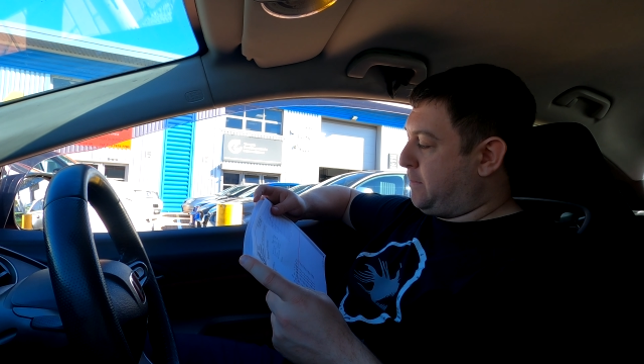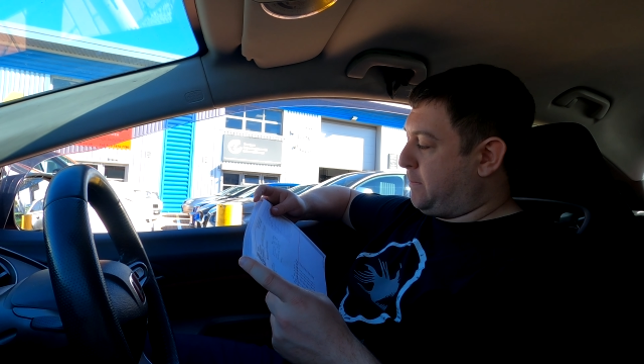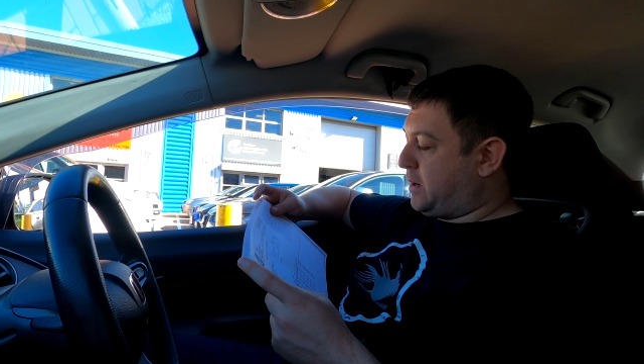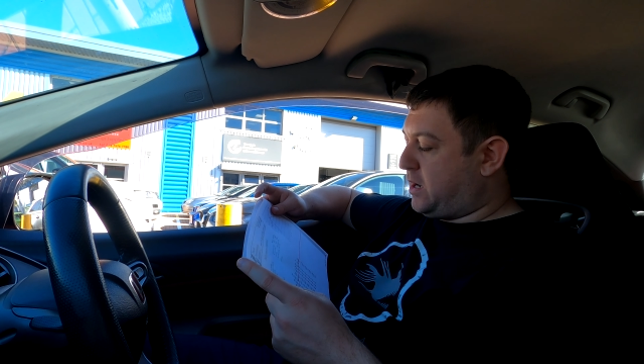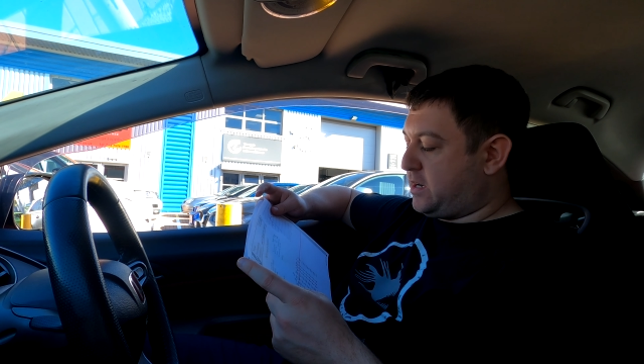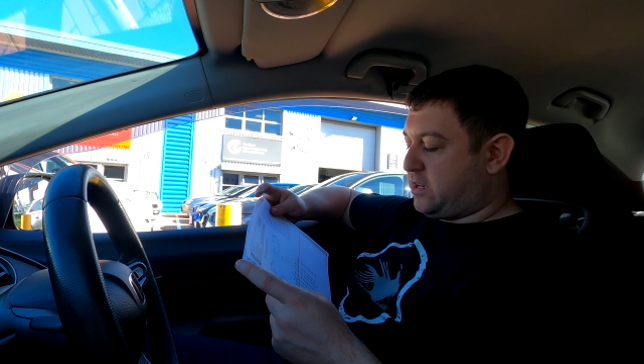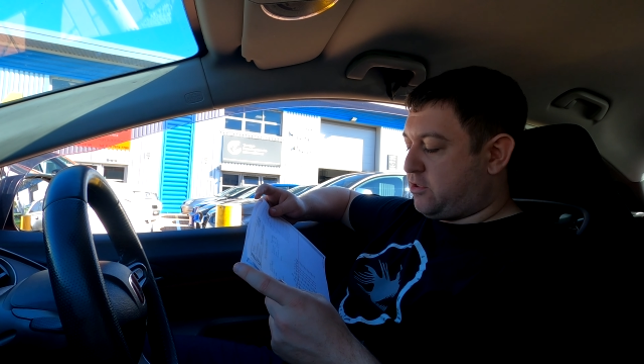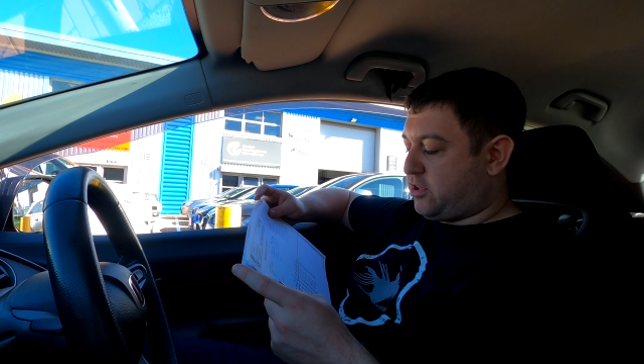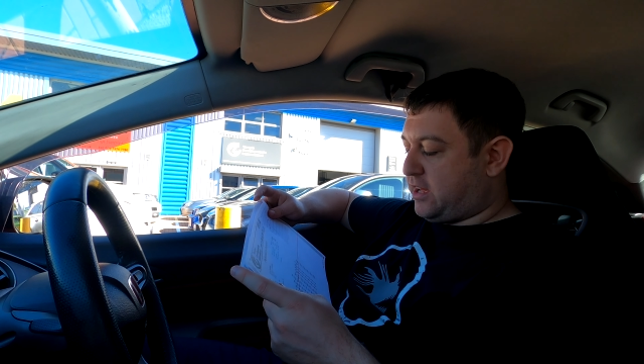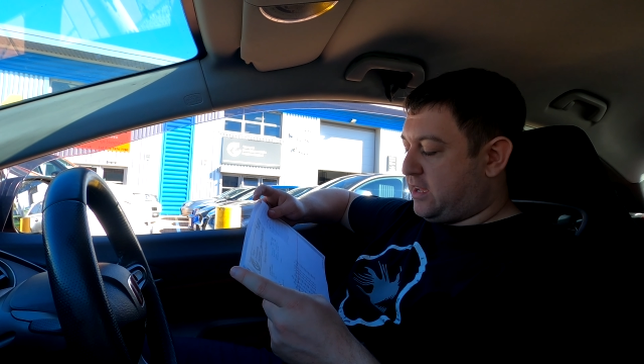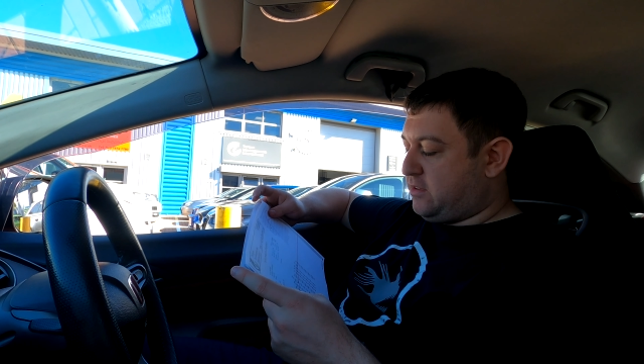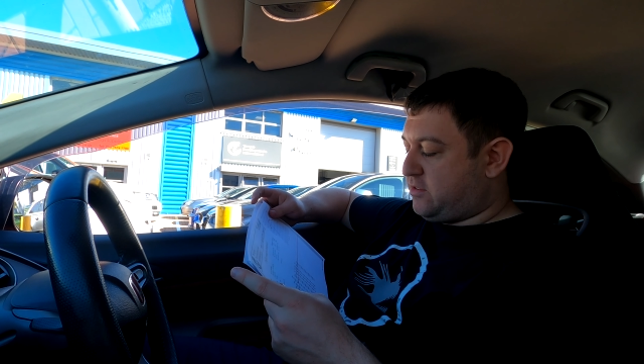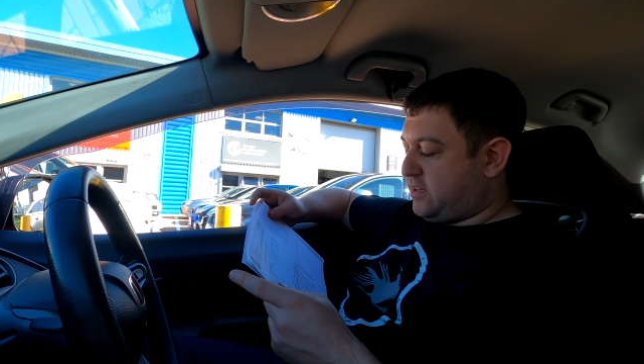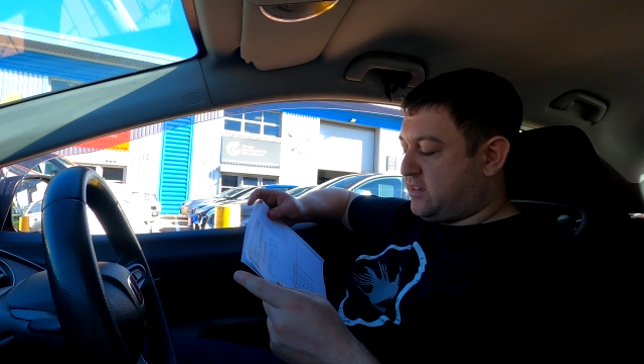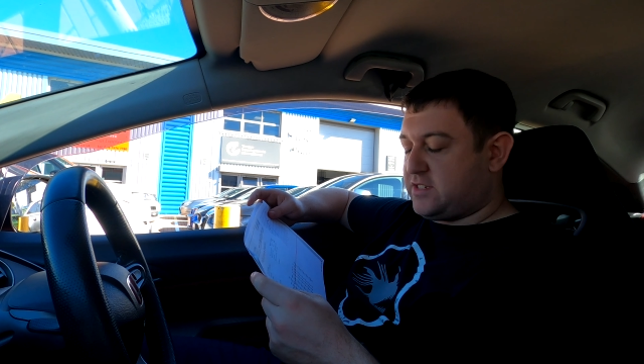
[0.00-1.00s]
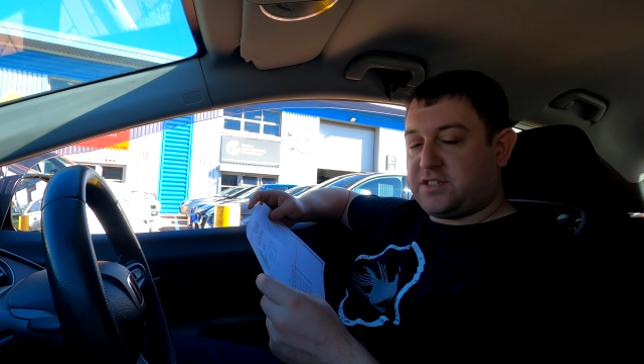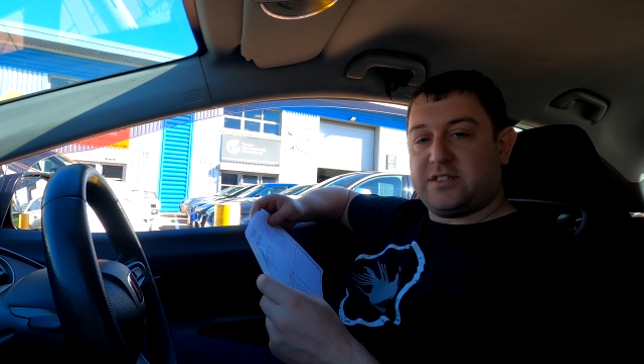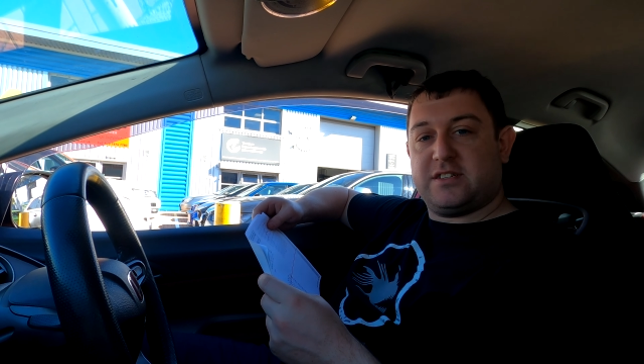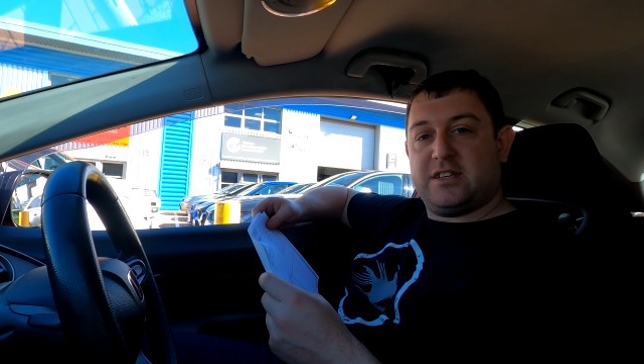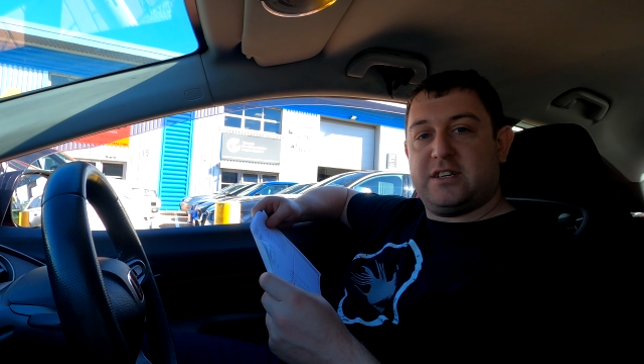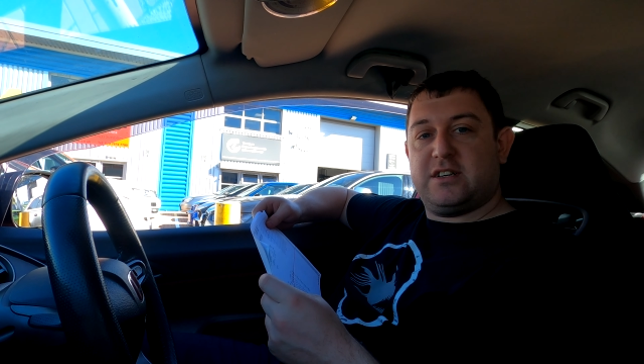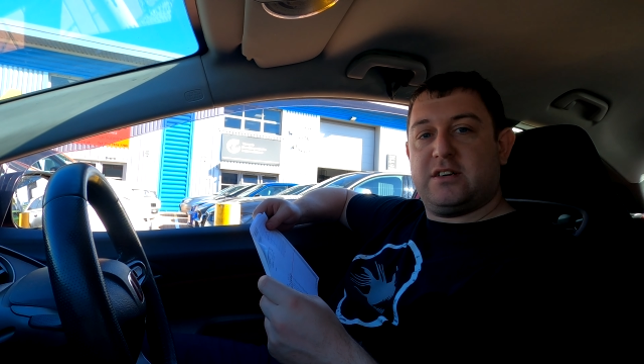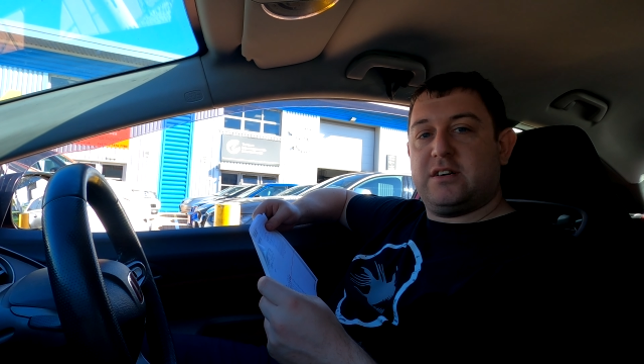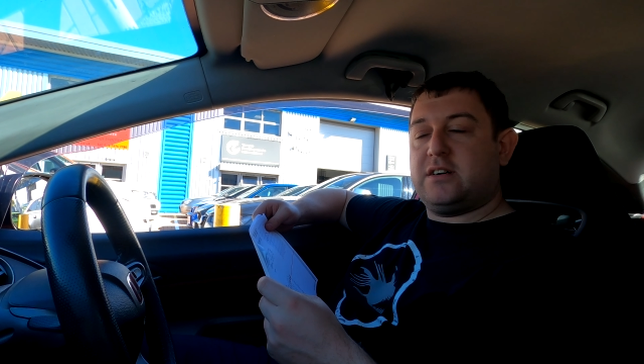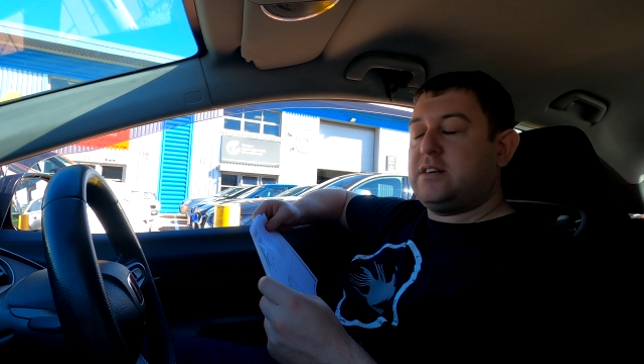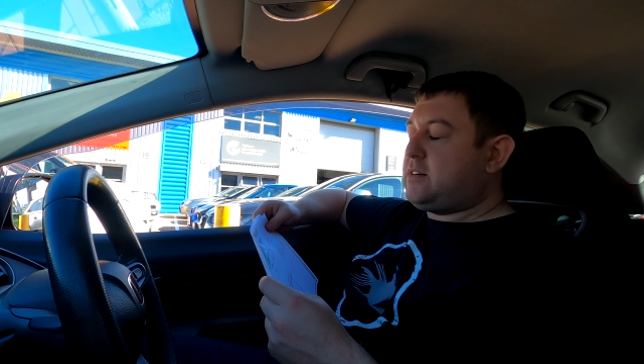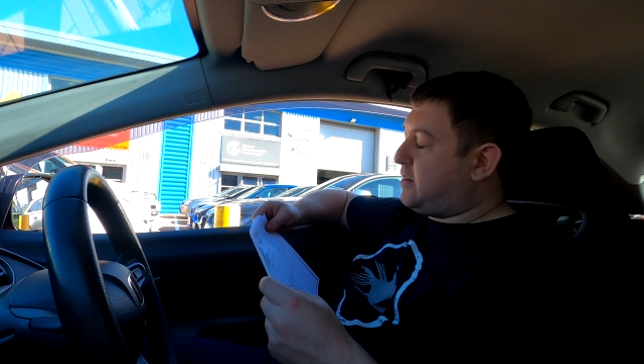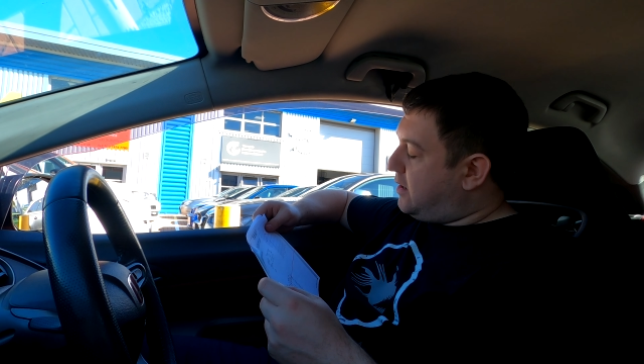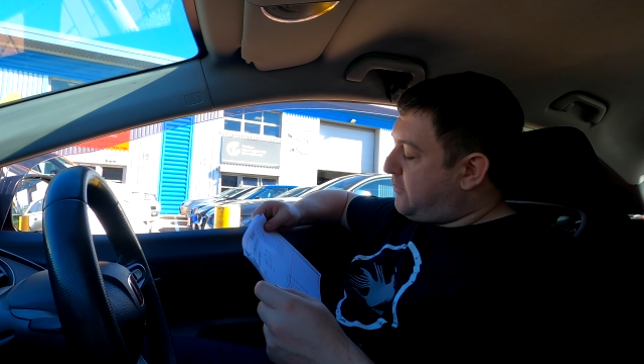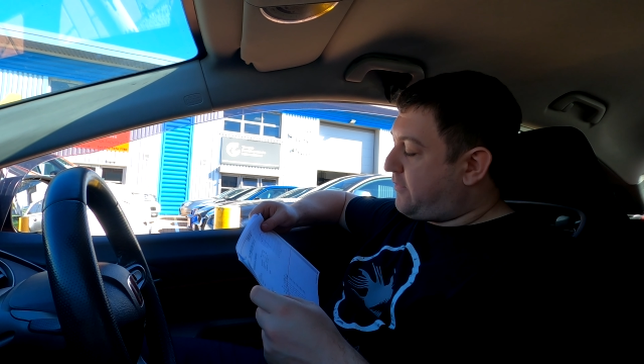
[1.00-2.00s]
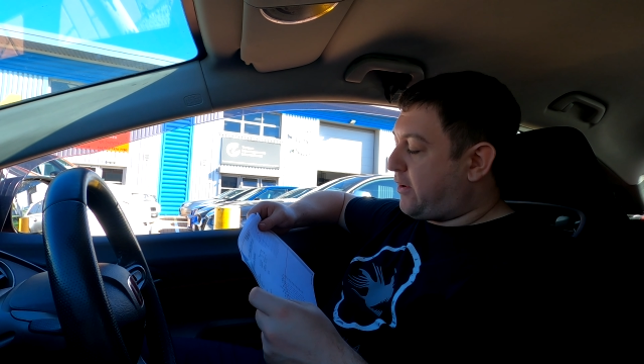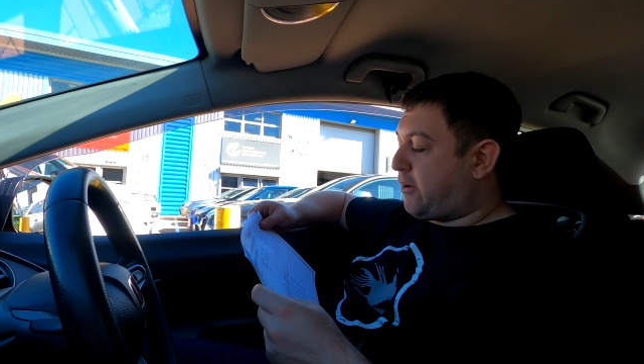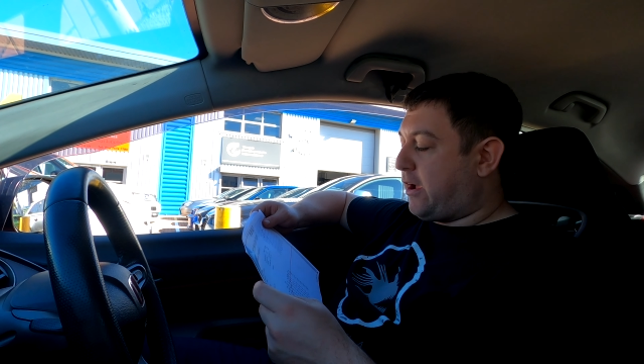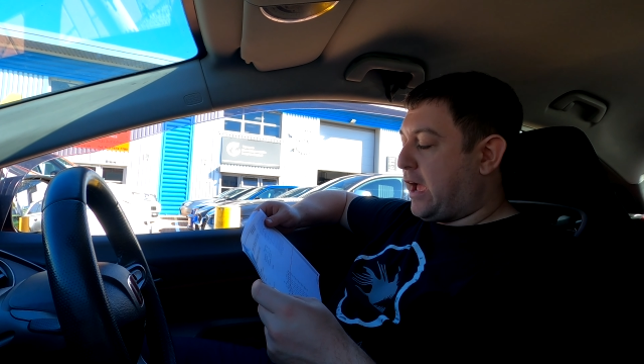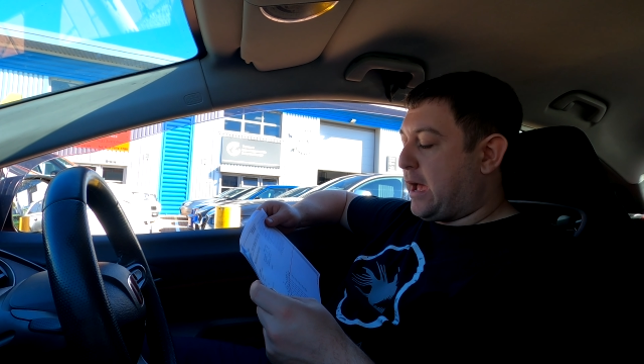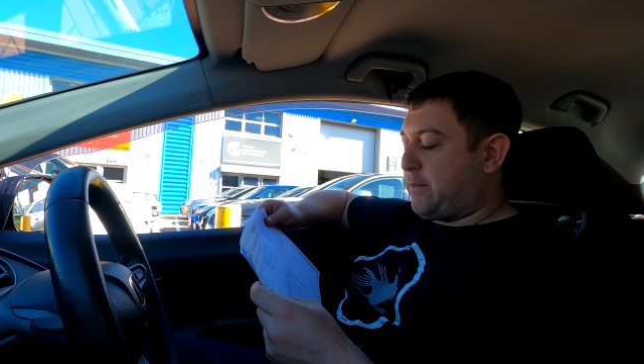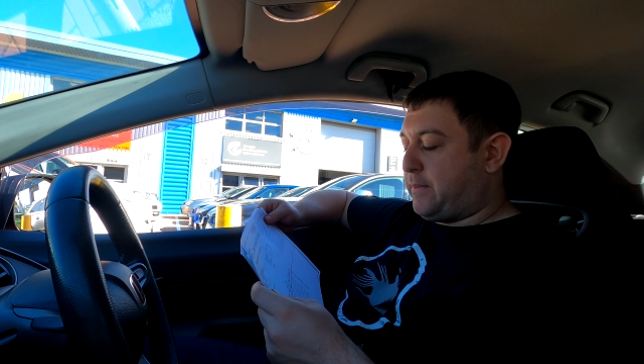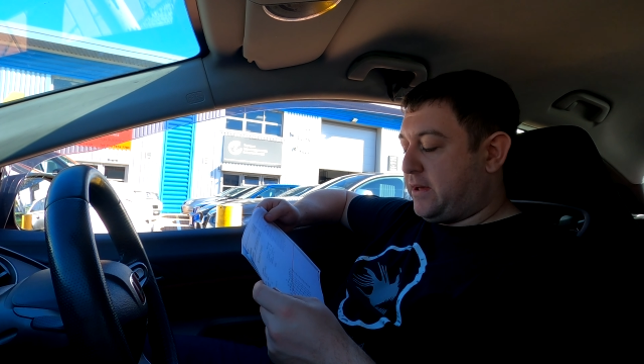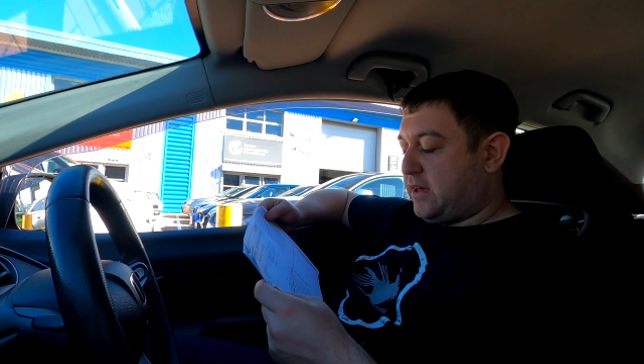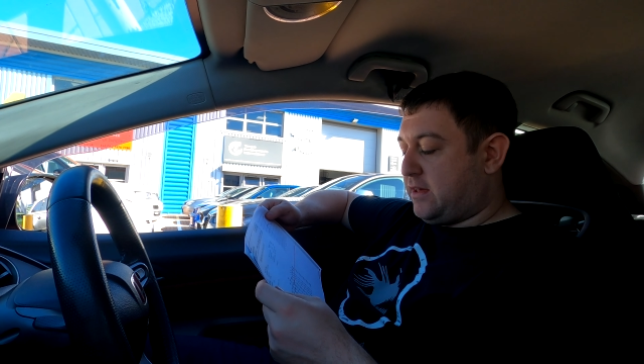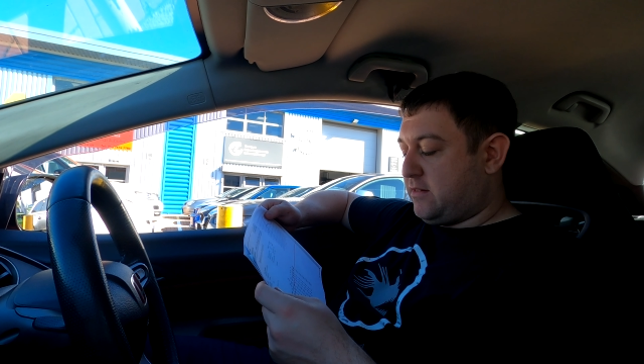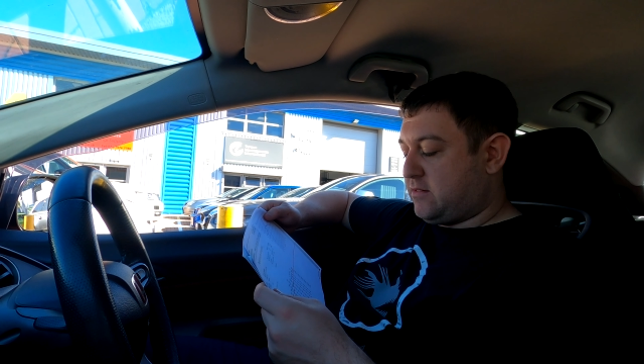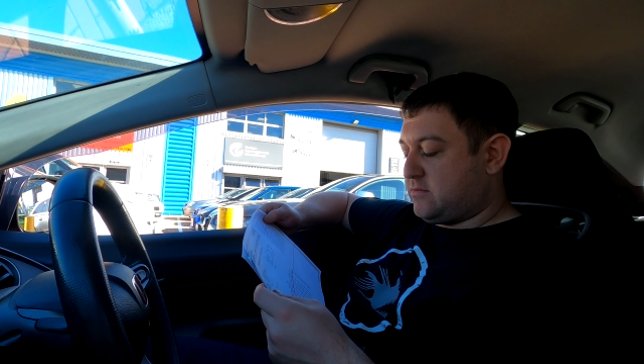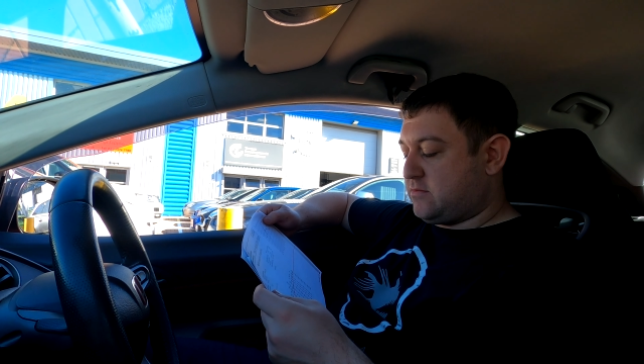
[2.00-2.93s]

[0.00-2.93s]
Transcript: minor changes. I'm very happy.